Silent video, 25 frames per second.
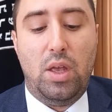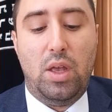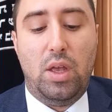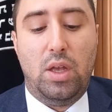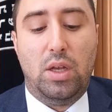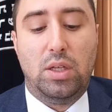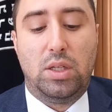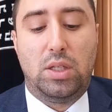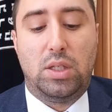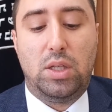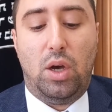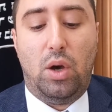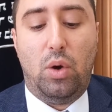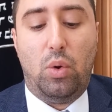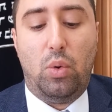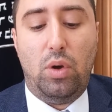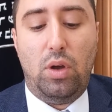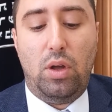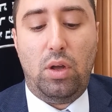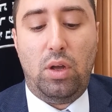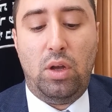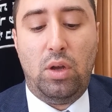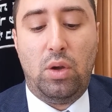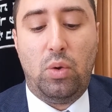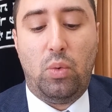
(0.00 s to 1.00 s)
So
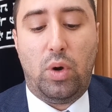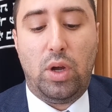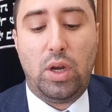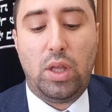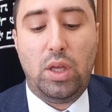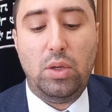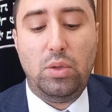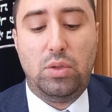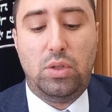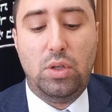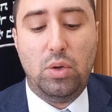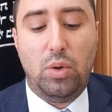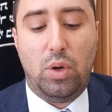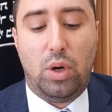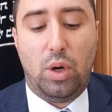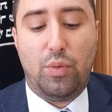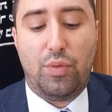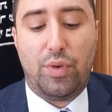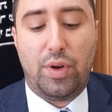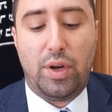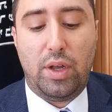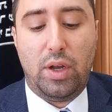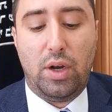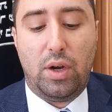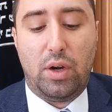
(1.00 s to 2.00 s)
what do you do
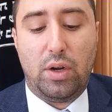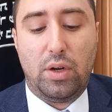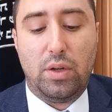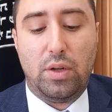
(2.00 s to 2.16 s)
over here?